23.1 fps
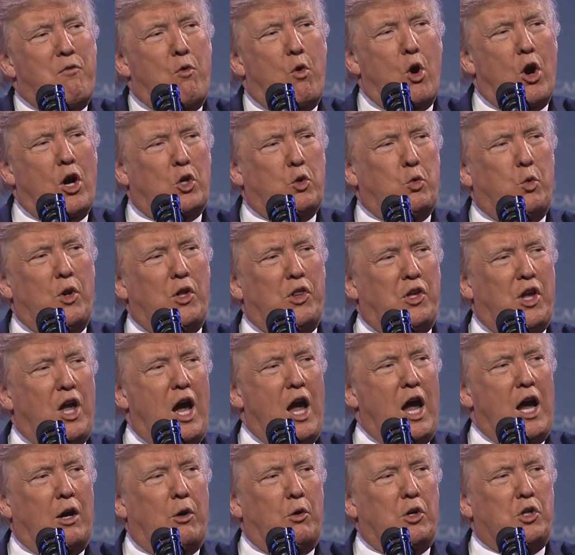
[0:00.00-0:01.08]
worked with
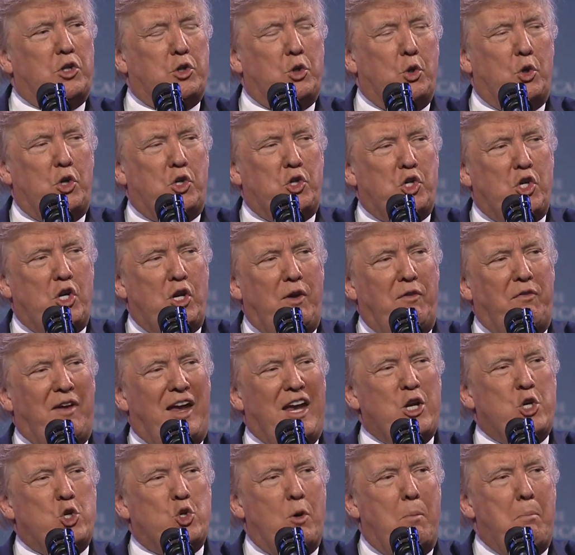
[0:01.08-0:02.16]
Congress to achieve
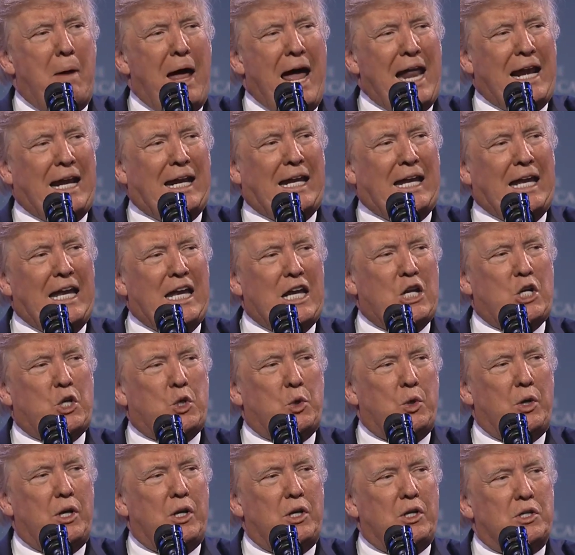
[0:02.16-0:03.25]
a dramatic
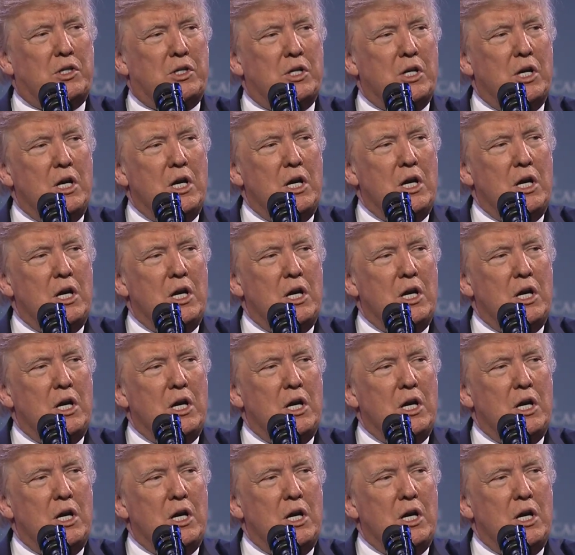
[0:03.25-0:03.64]
increase